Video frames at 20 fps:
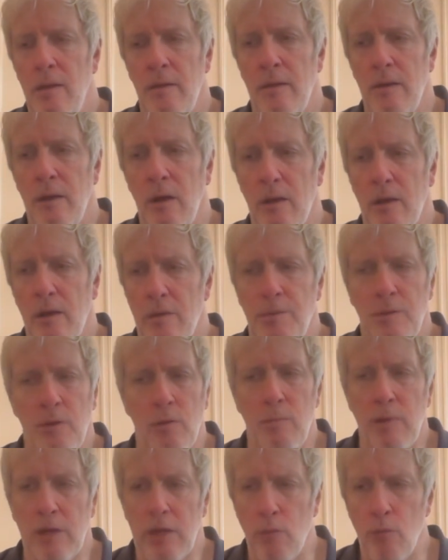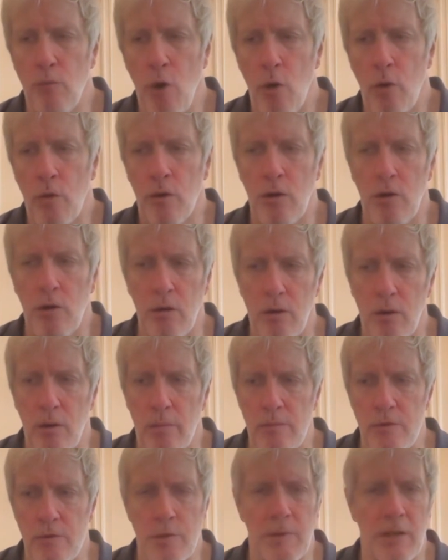got to play with Mickey Roker
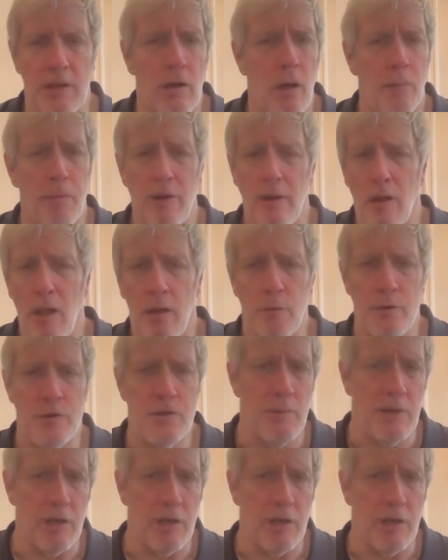and played a lot with Jimmy